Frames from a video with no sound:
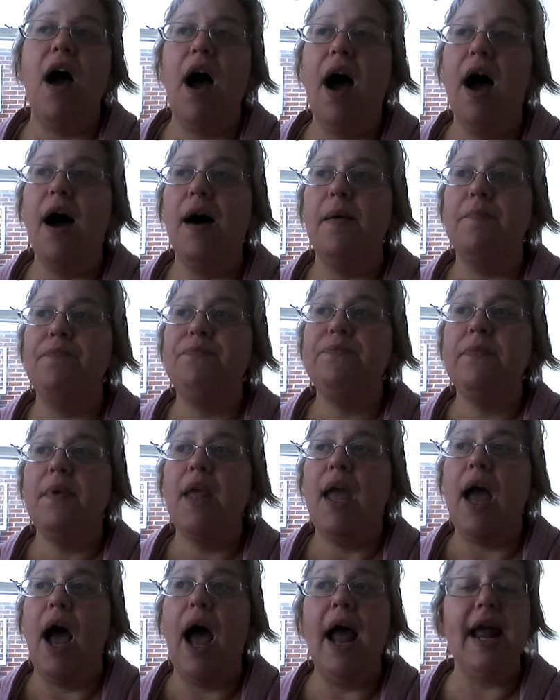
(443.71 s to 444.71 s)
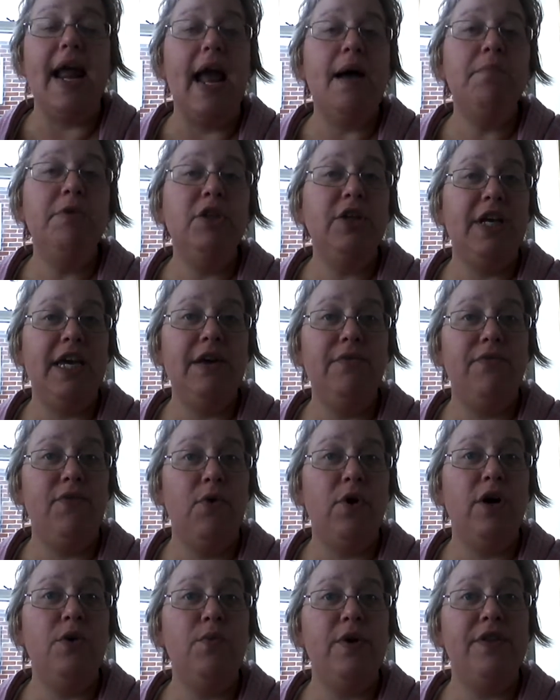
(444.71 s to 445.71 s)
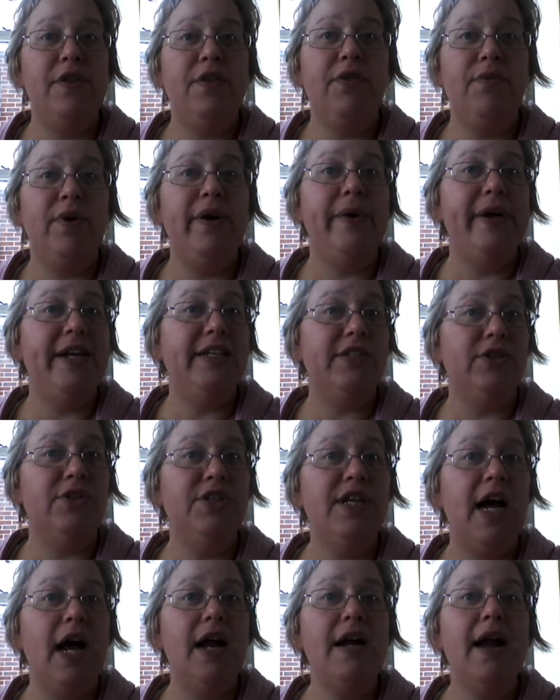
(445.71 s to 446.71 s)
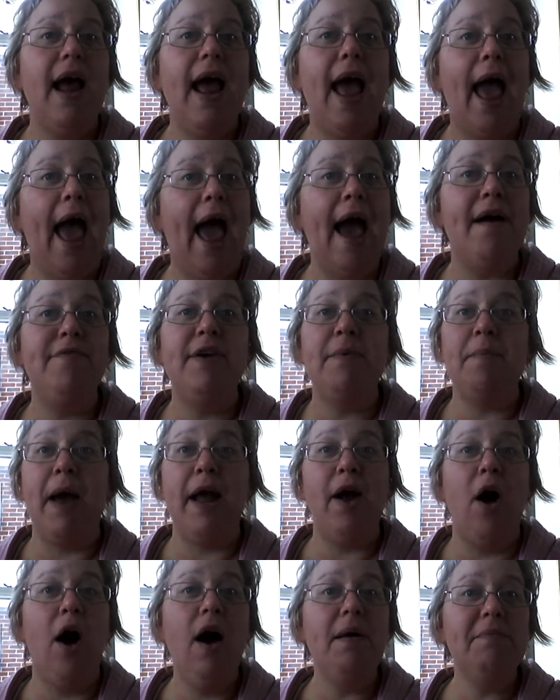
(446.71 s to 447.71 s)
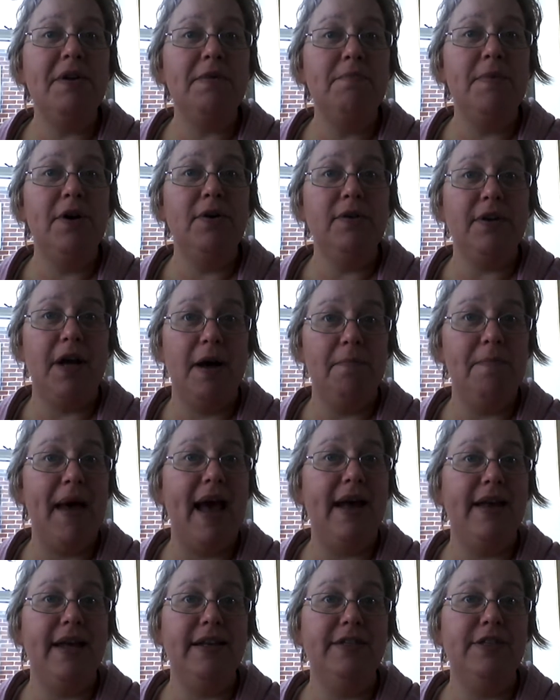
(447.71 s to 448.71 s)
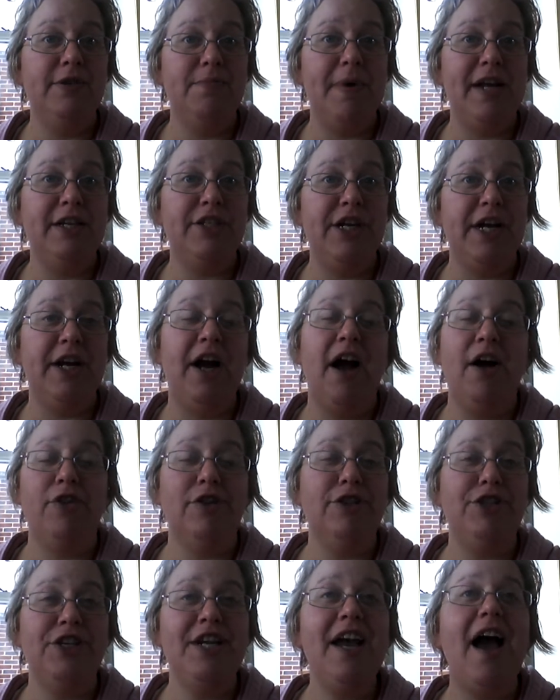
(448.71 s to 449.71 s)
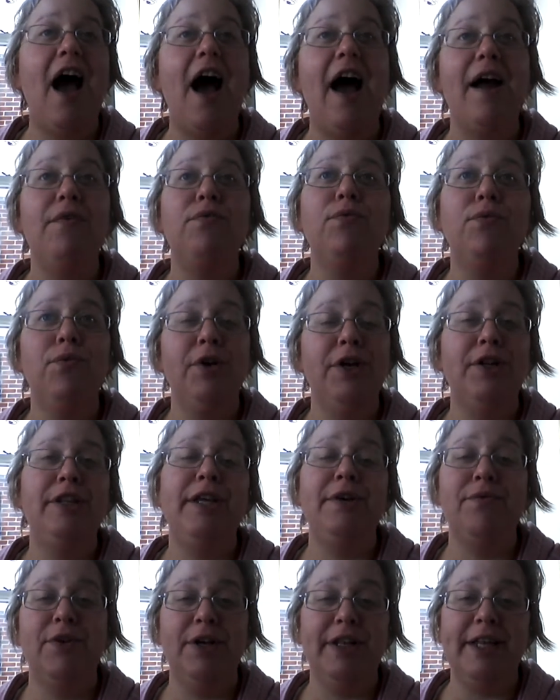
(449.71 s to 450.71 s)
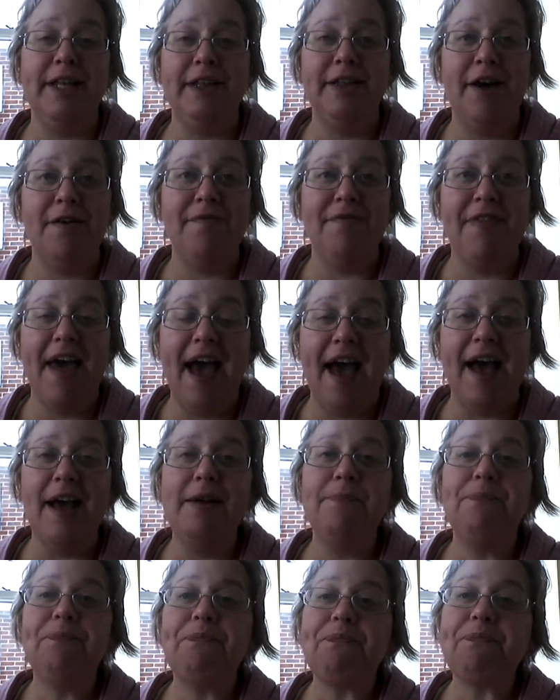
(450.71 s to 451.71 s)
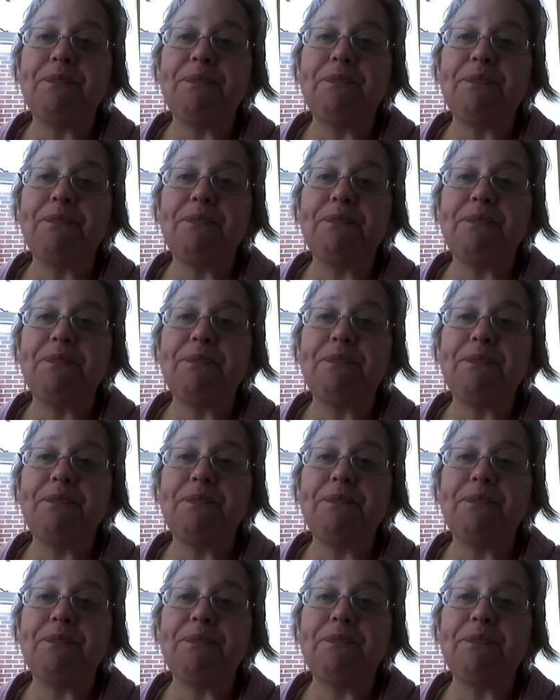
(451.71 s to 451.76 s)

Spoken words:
I am looking forward, when the 3 weeks are done, having my almond milk come back into my Shakeology. I really, really love that.